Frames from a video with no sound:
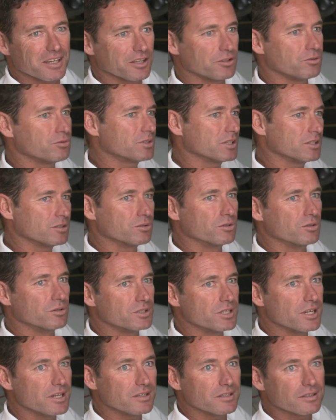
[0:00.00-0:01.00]
and you can go
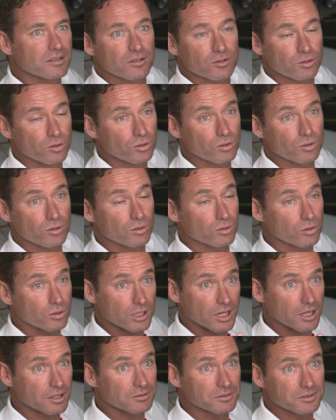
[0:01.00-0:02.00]
again. No
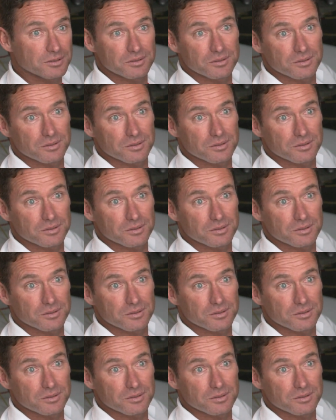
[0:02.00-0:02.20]
cloud